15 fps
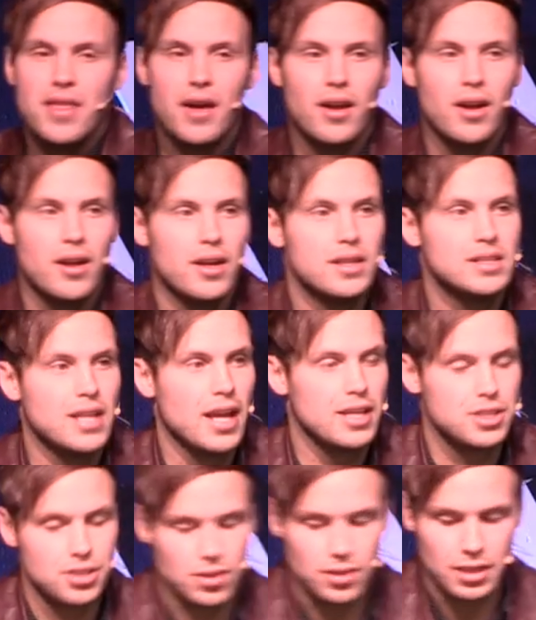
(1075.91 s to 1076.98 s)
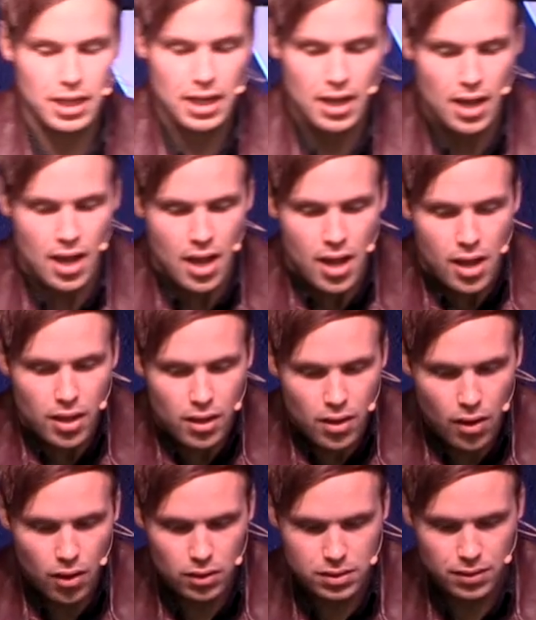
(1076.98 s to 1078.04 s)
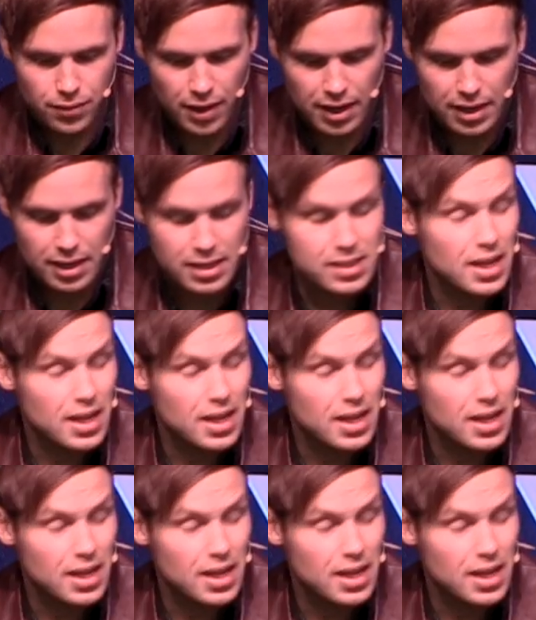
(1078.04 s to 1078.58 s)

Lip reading: that are intentionally cultivated.